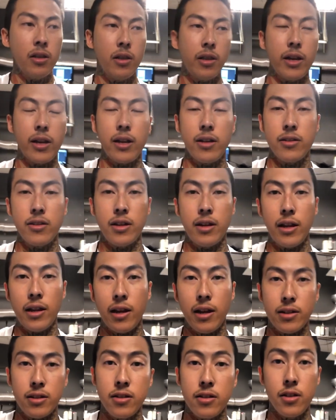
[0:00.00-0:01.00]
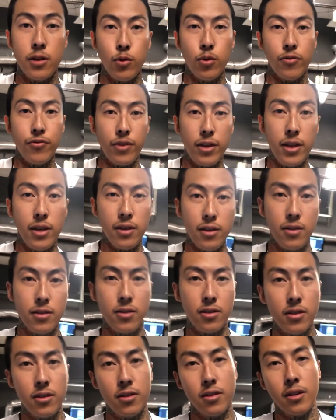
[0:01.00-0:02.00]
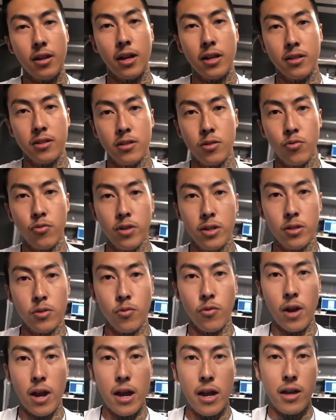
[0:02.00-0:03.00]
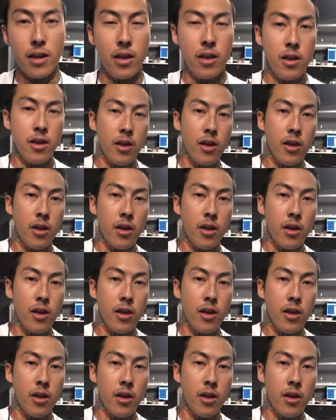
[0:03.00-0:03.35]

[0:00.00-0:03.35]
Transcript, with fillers: Like I said, I like to deal with ease. That's the reason why